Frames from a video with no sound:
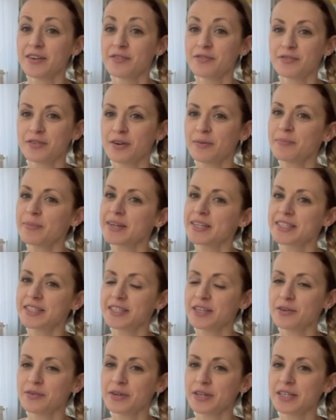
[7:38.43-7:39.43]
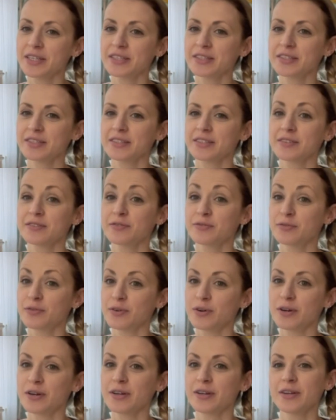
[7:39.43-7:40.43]
from my series
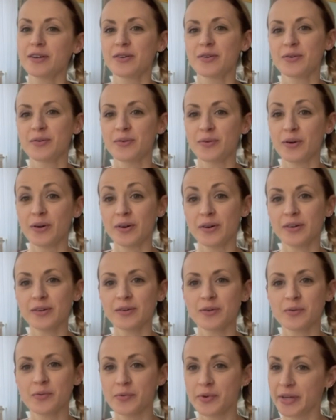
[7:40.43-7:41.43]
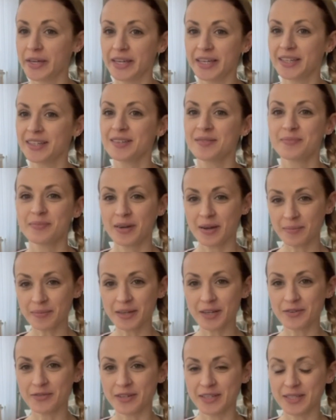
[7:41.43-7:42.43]
4 raw vegan
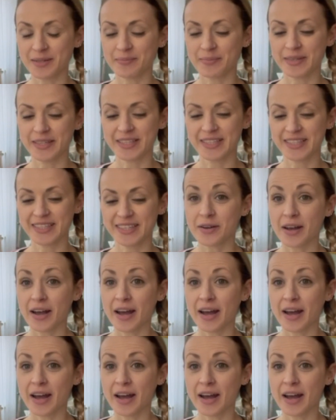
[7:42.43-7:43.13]
pumpkin recipes.